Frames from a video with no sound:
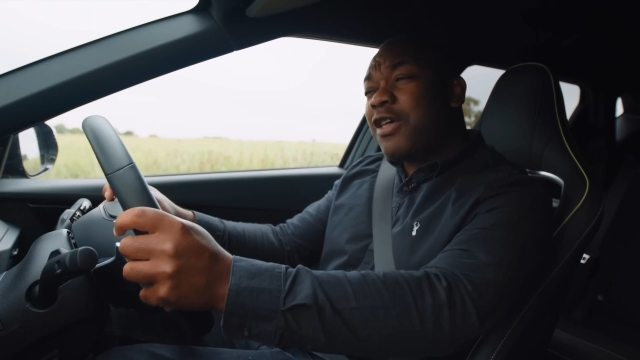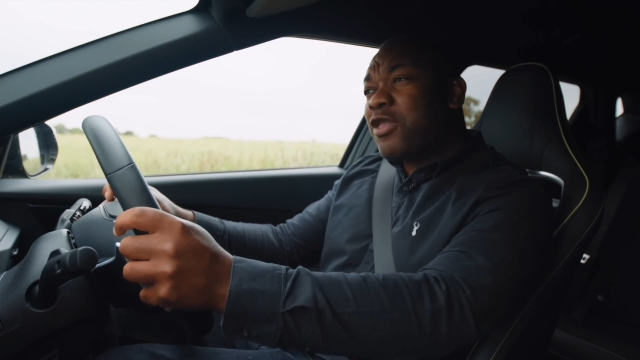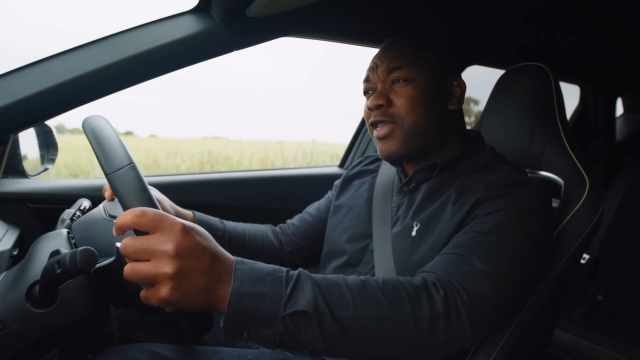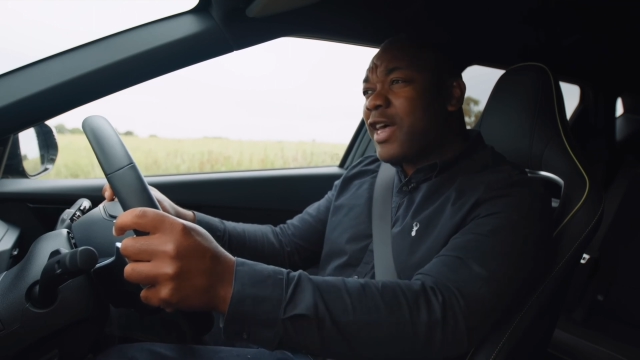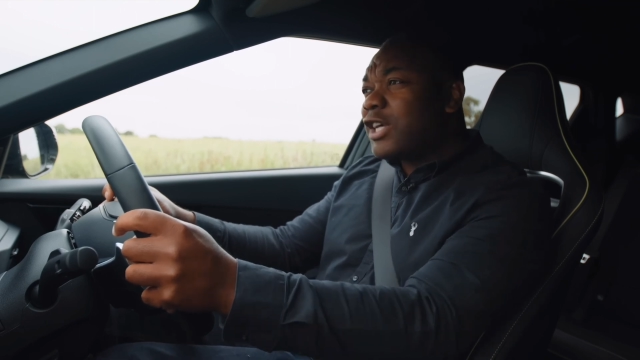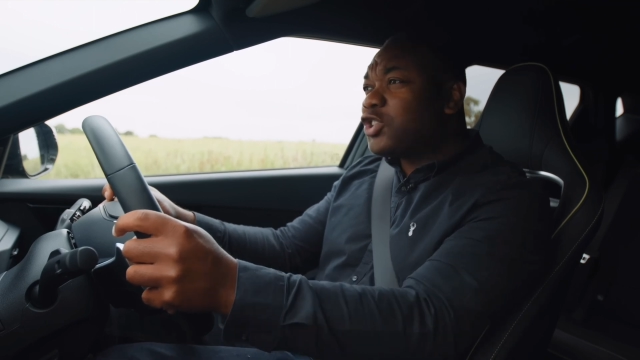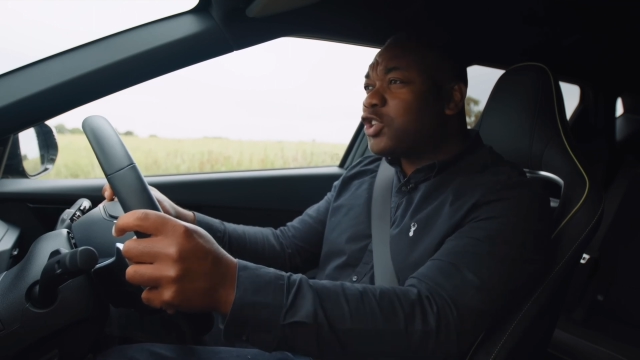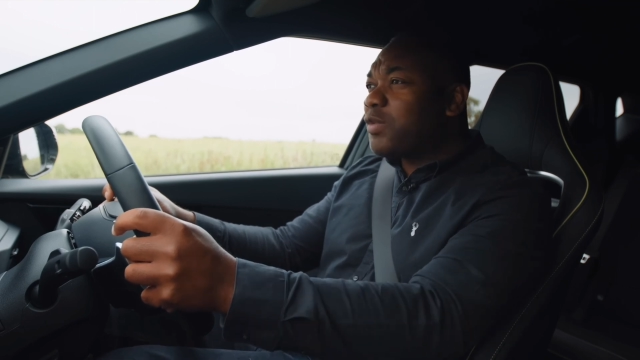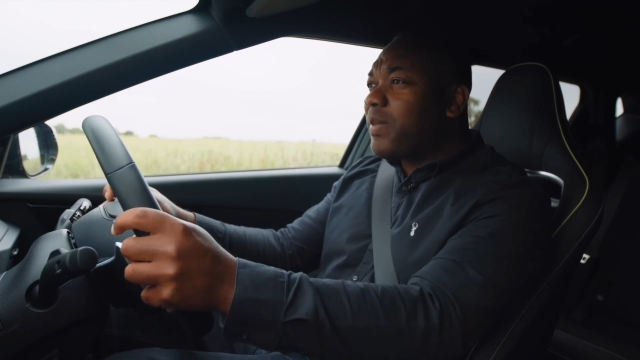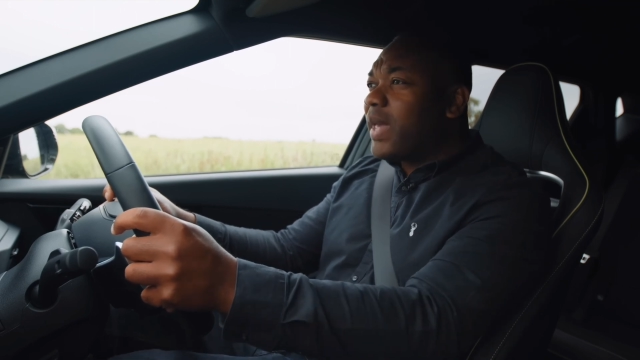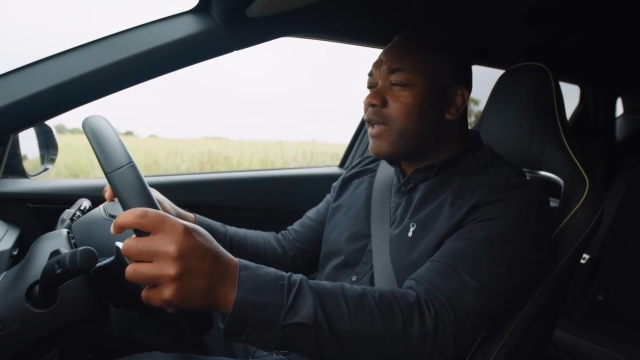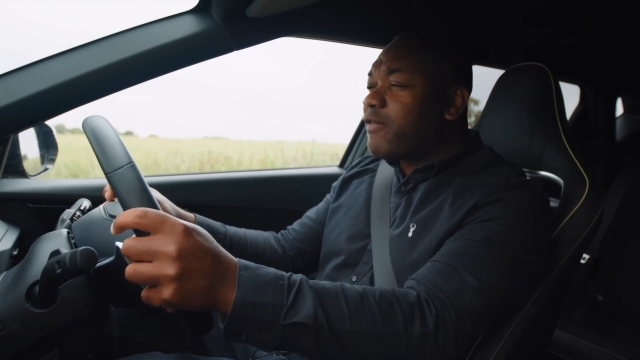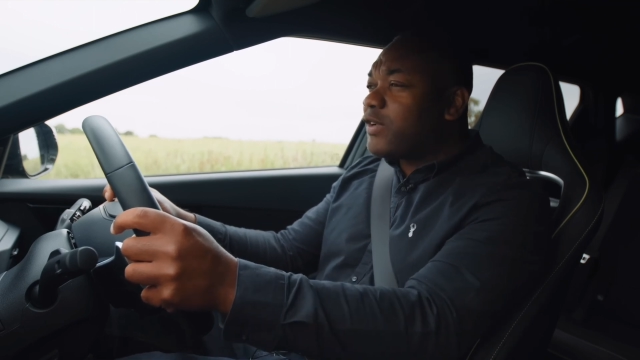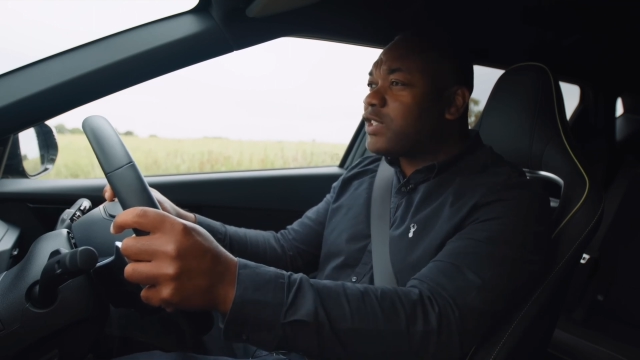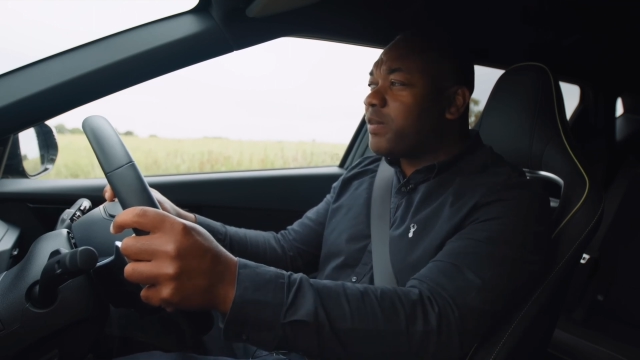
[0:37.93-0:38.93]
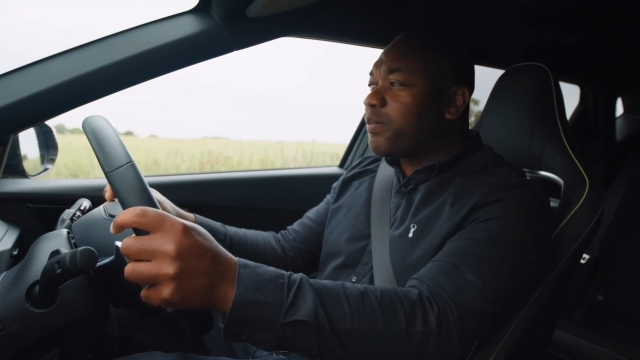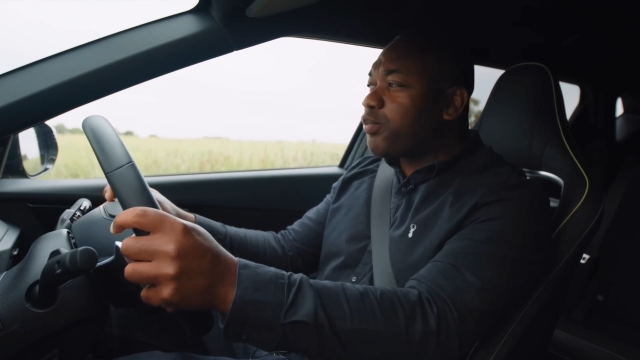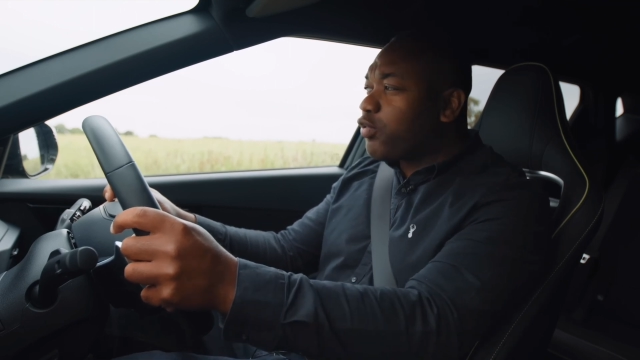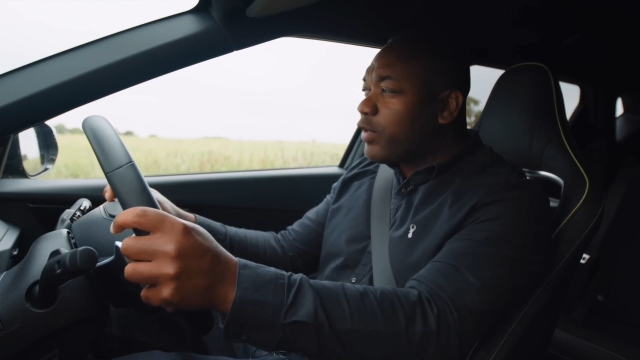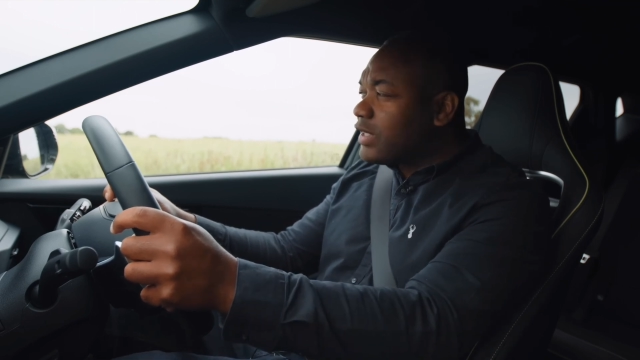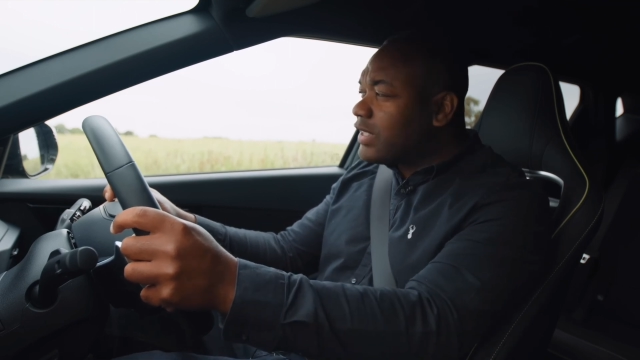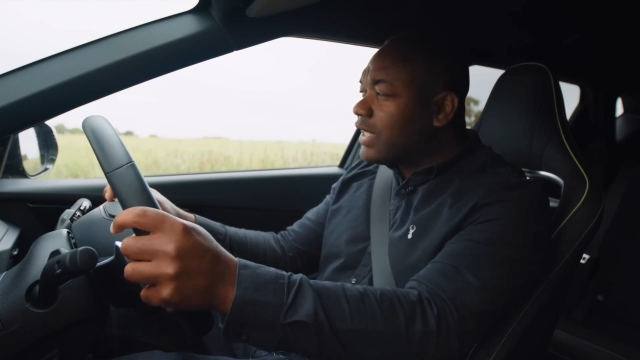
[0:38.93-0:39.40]
that should make for some
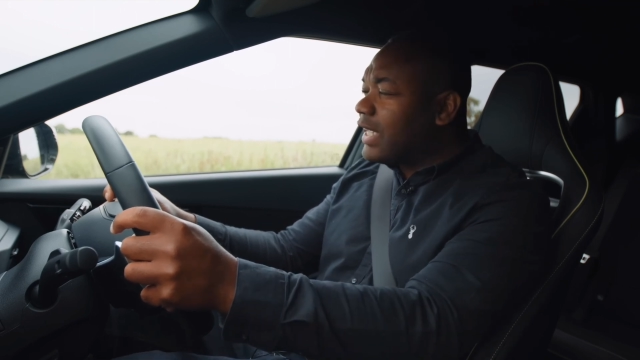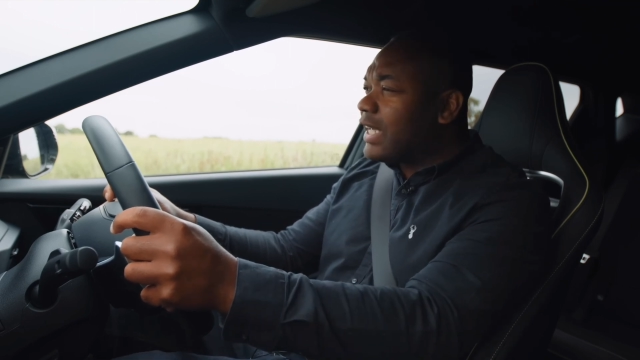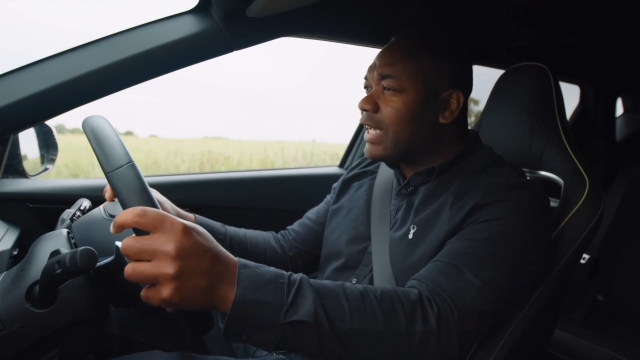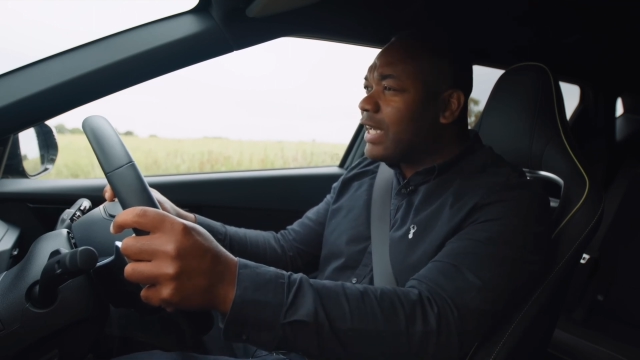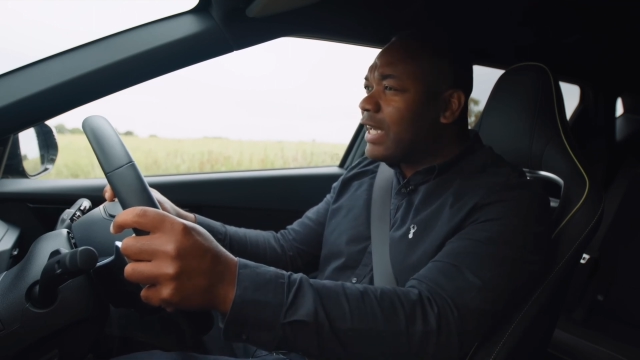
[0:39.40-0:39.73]
pretty